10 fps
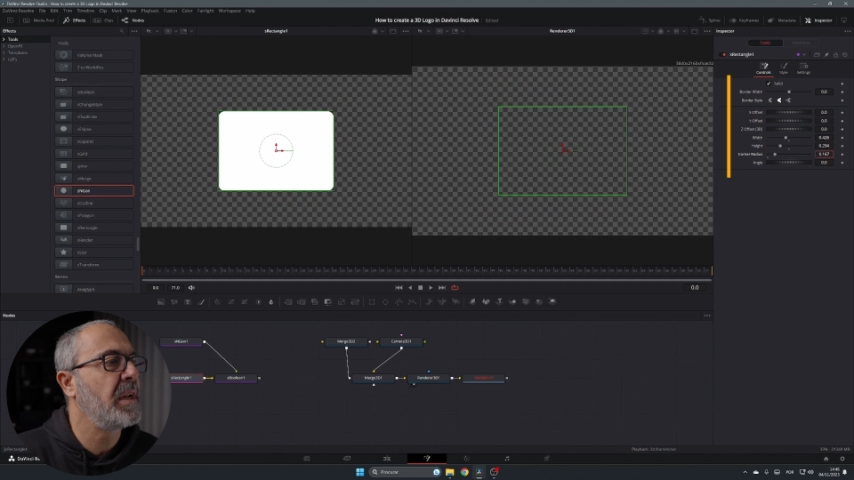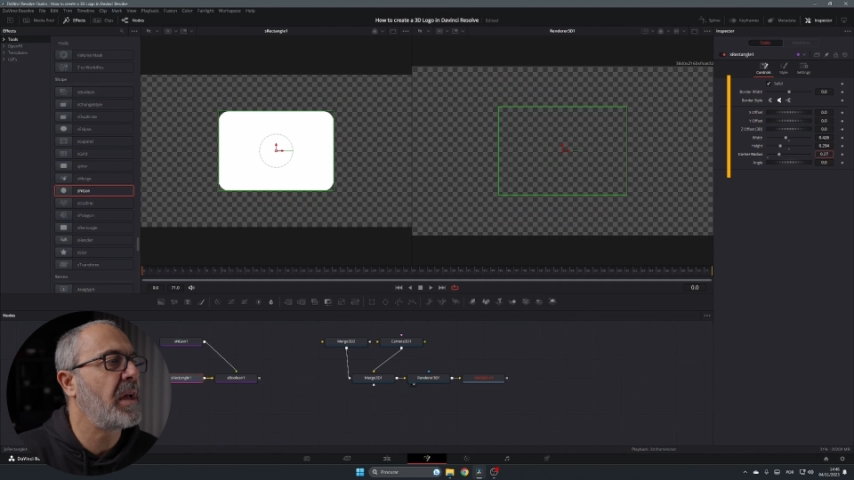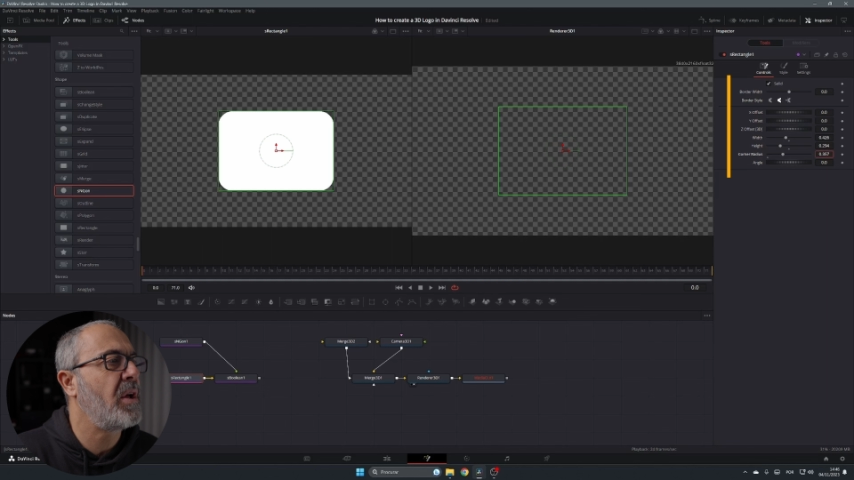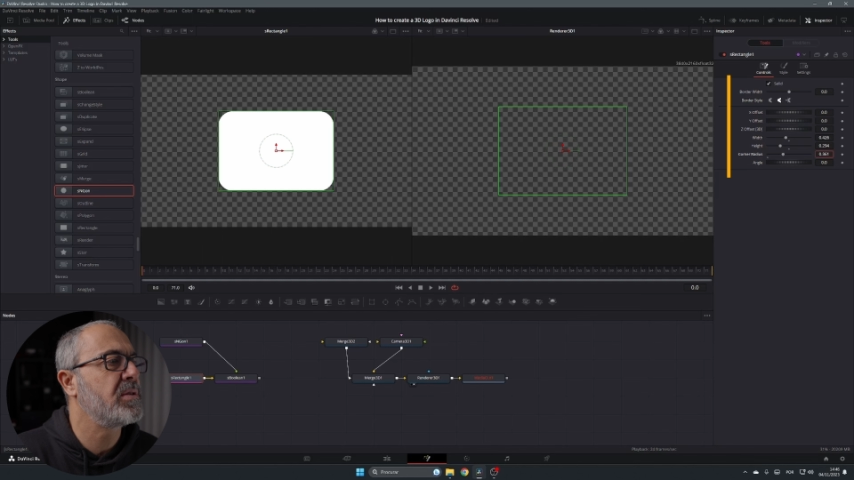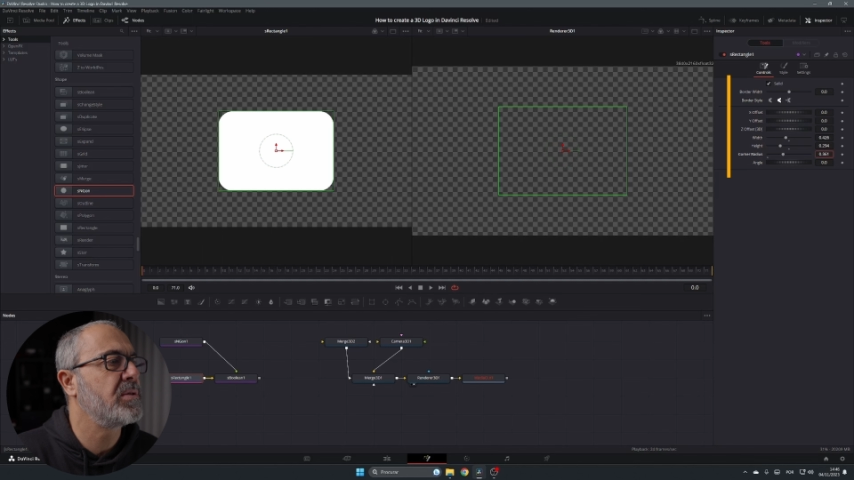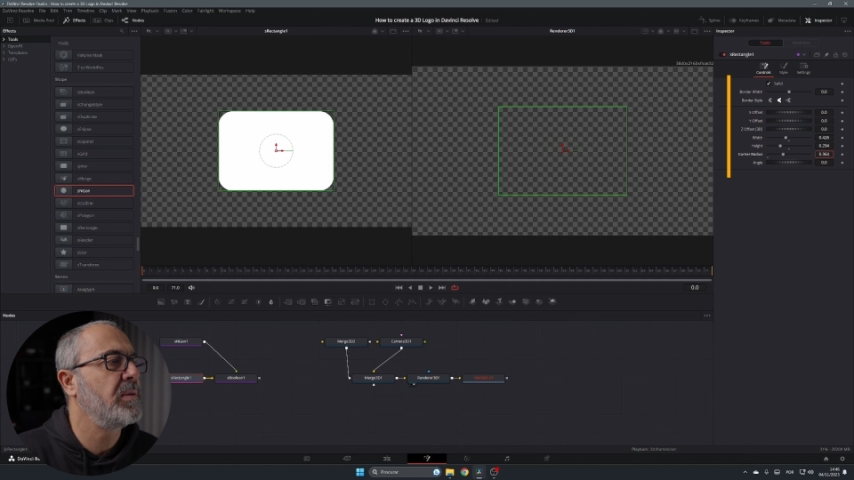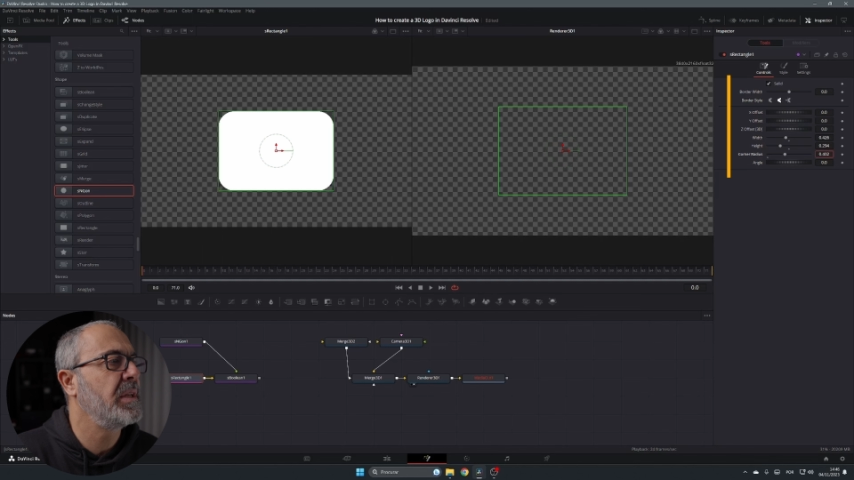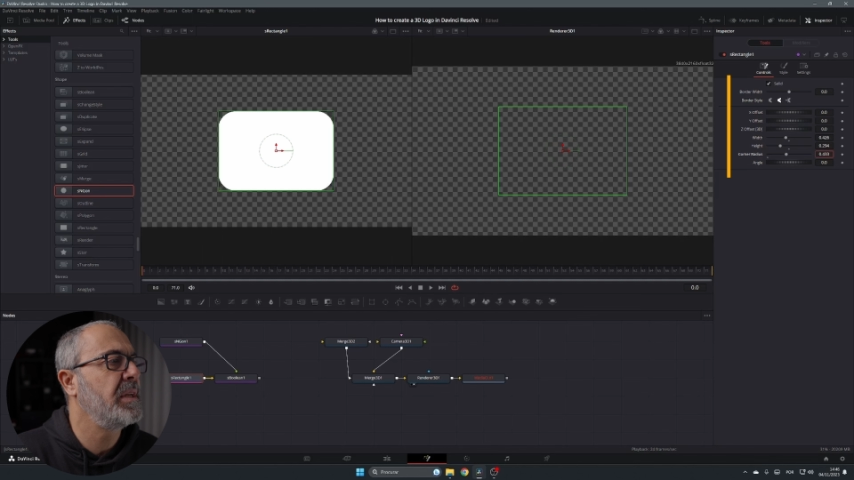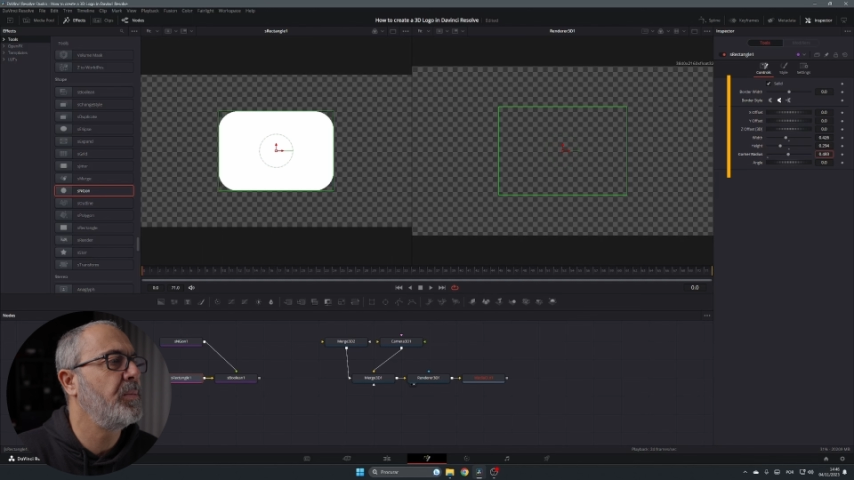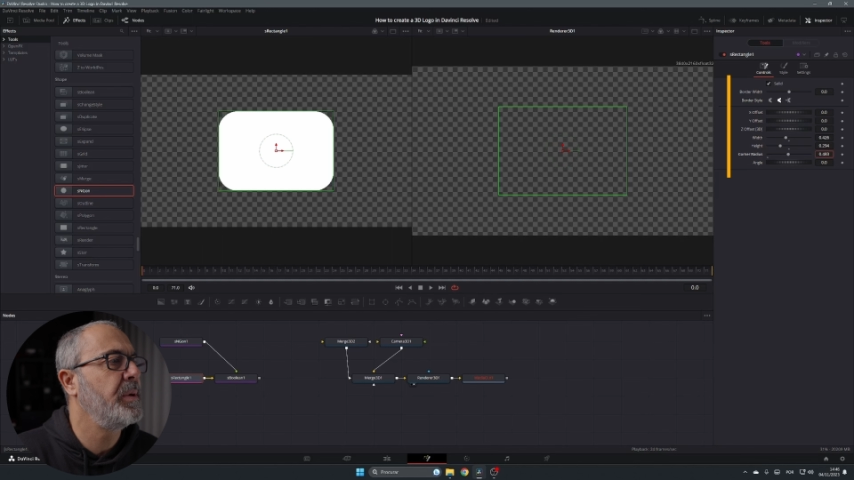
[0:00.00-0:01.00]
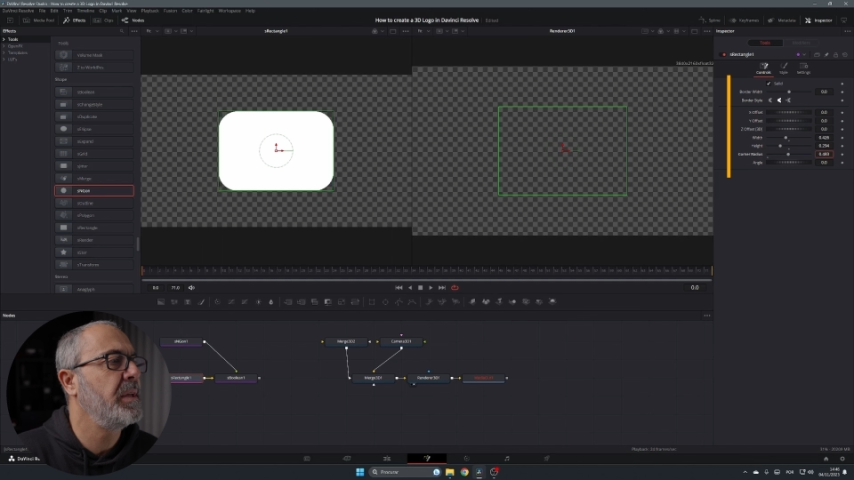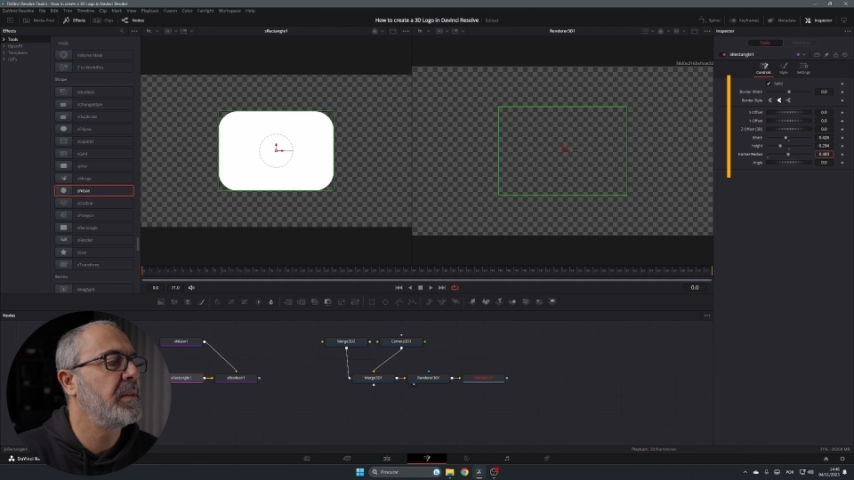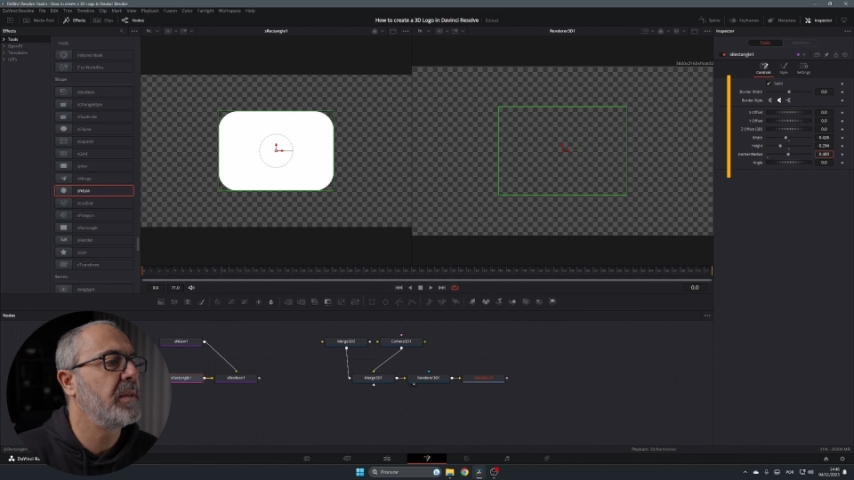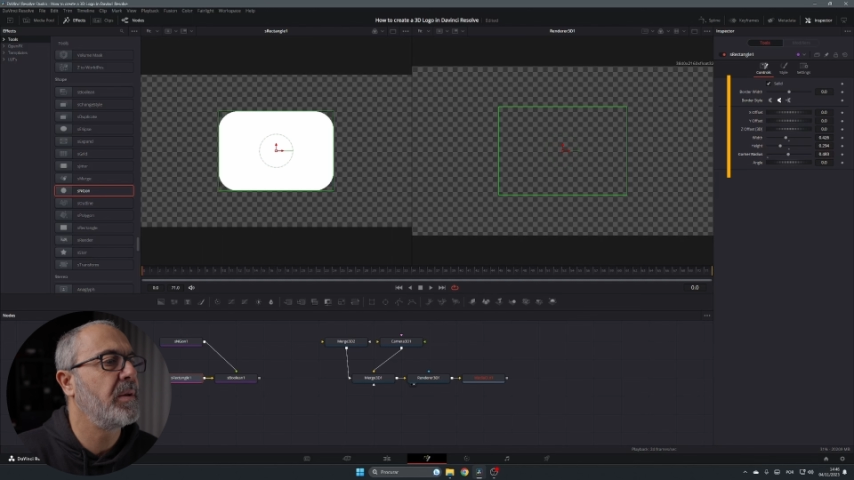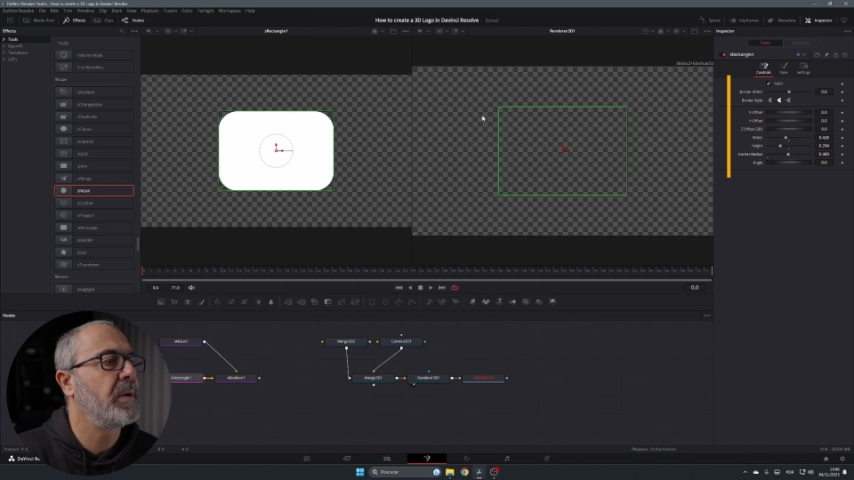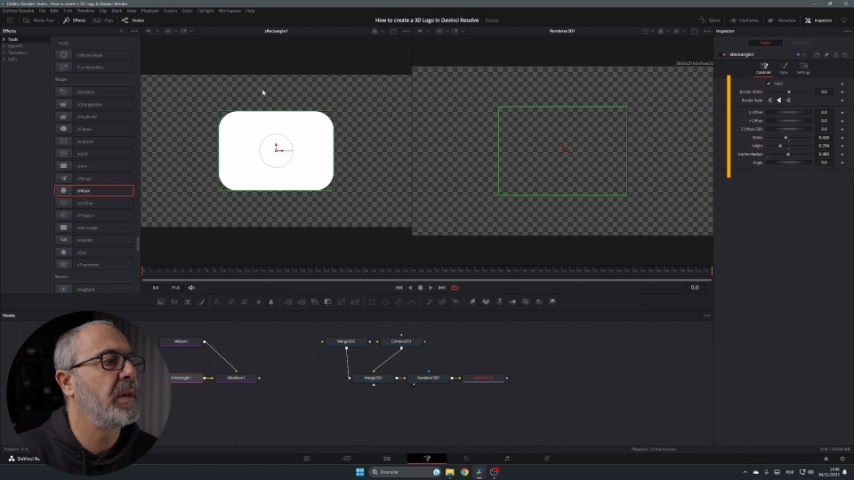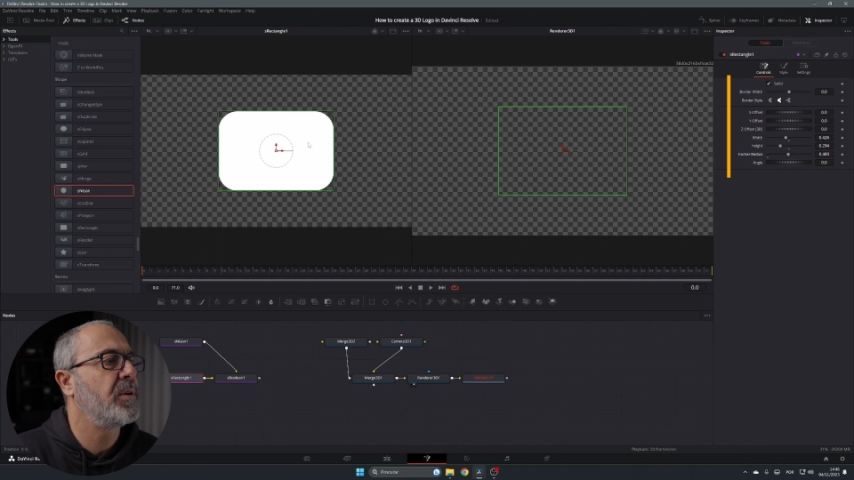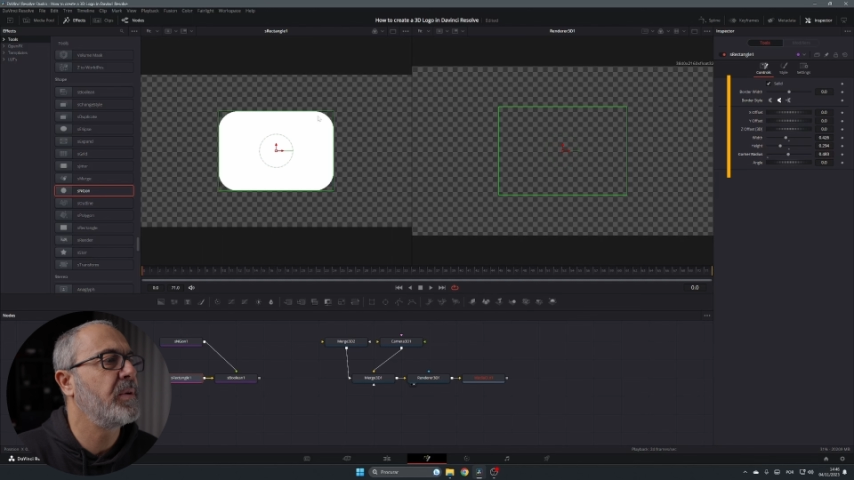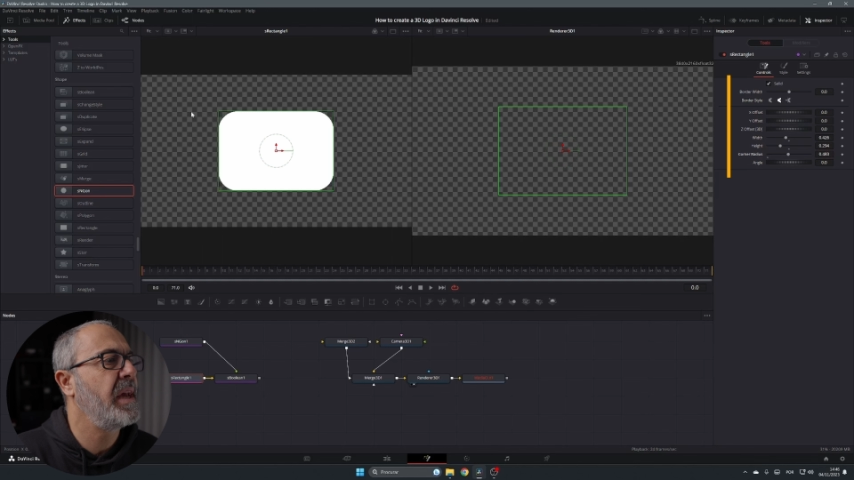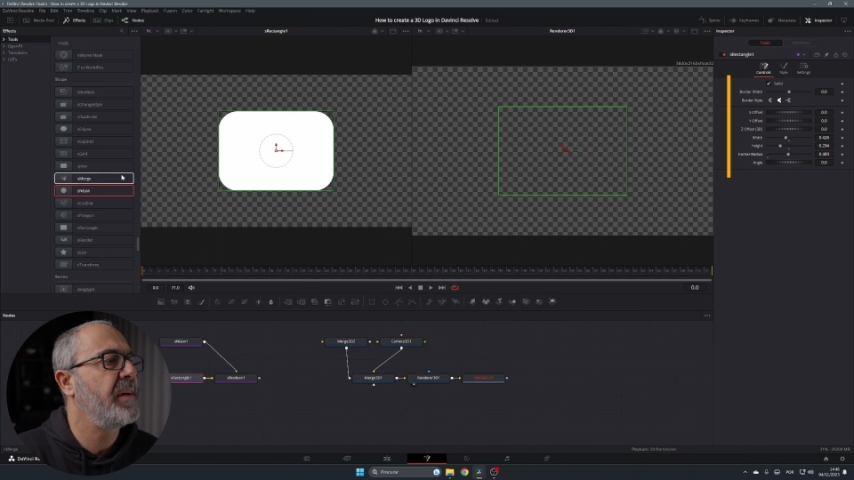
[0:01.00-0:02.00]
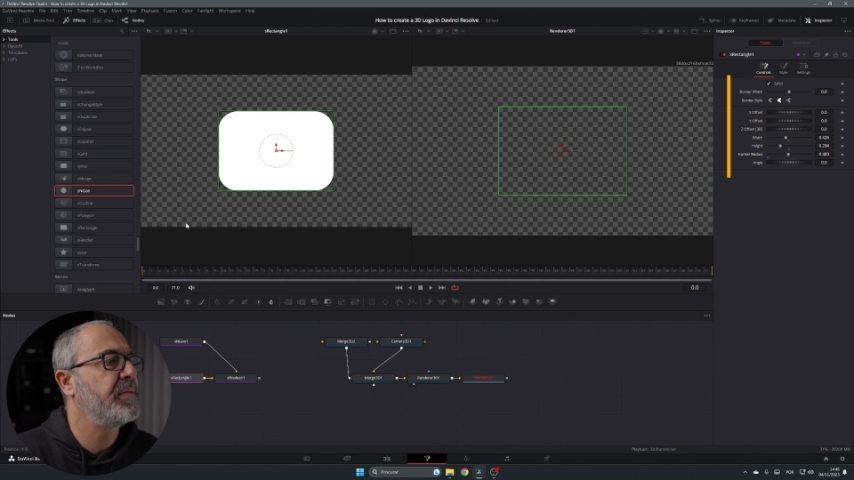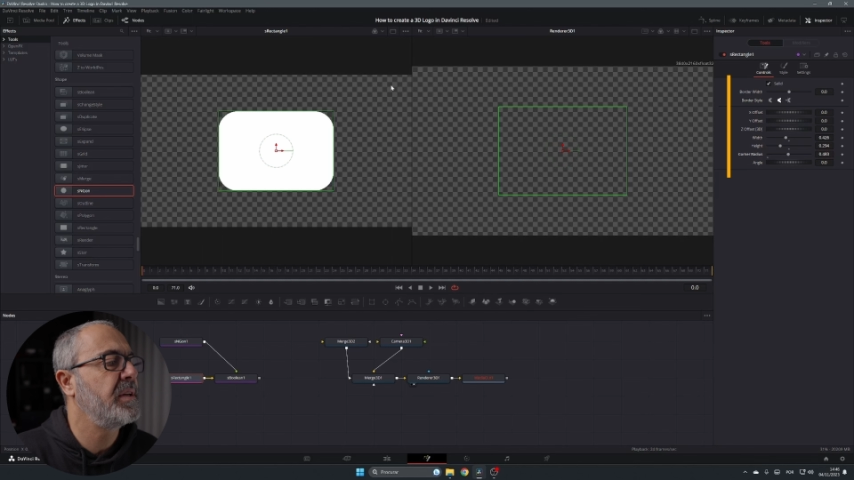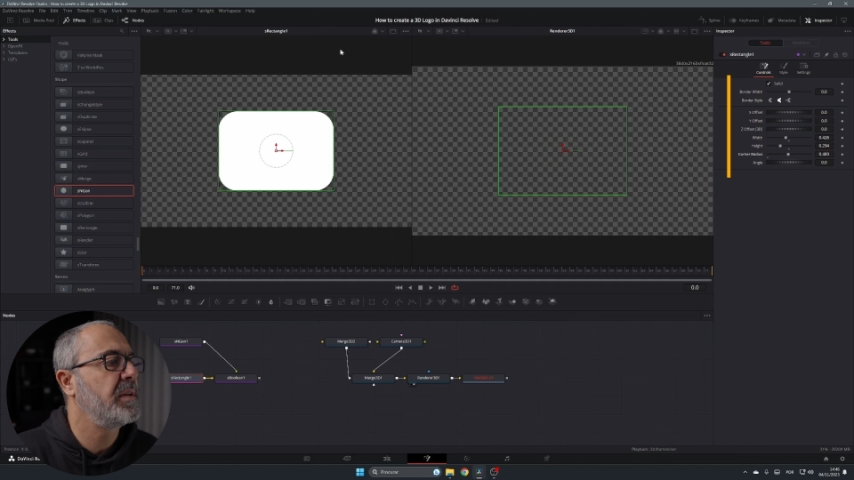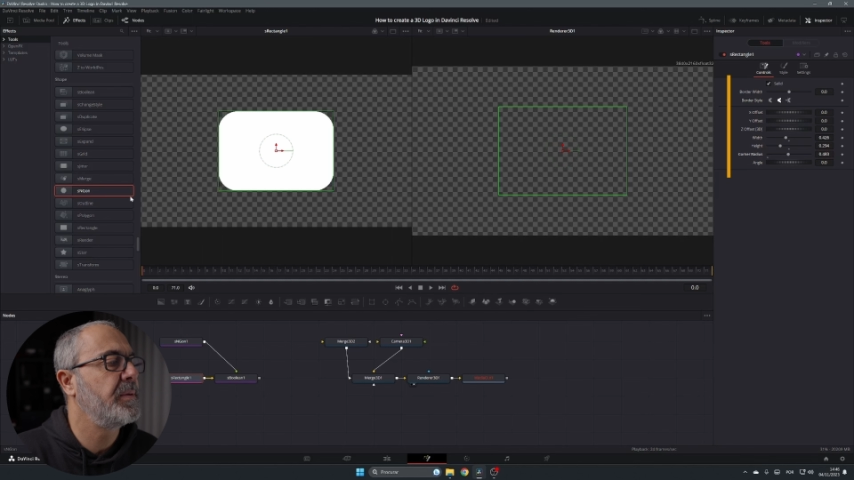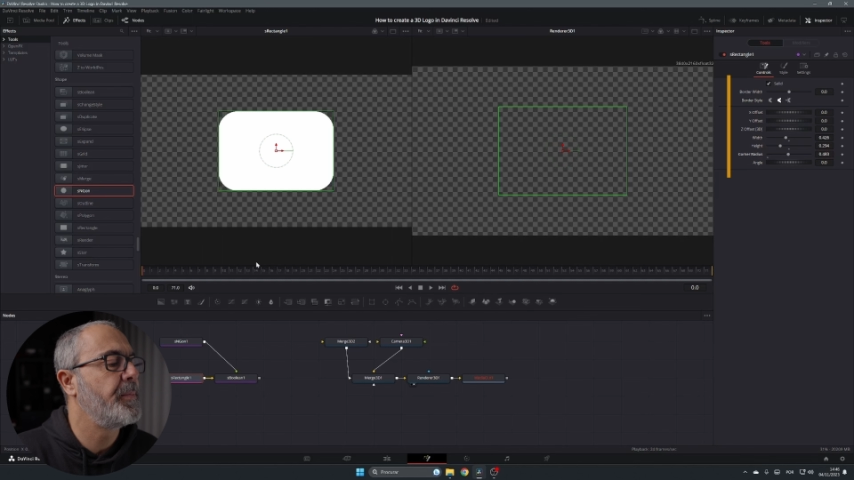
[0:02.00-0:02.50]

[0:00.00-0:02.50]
also a little bit. Here we have the